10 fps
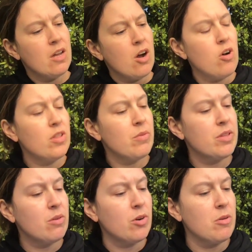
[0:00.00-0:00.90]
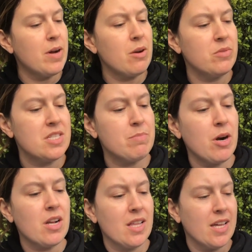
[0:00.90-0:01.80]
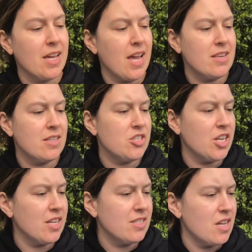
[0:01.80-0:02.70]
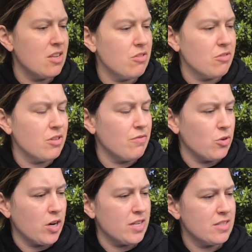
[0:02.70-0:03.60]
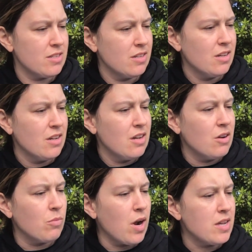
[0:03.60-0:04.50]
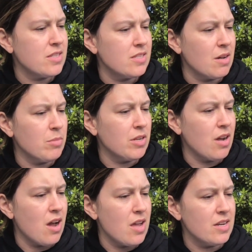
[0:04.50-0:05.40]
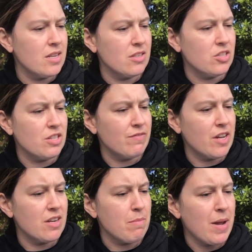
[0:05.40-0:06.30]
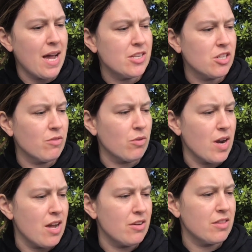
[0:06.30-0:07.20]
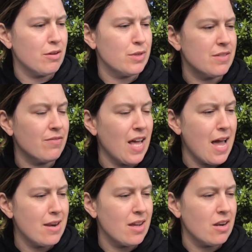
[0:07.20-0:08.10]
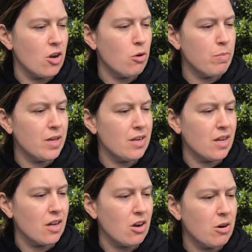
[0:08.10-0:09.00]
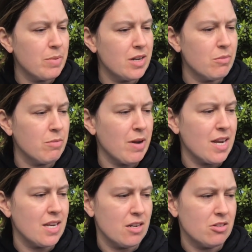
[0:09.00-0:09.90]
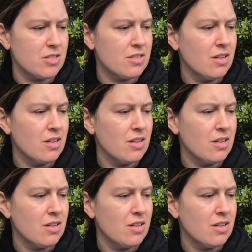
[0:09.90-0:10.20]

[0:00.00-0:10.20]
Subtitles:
Only when the robot was sparkling again did she continue through the forest. Roz stumbled on until she found a patch of ground that was flat and open and carpeted with pine needles.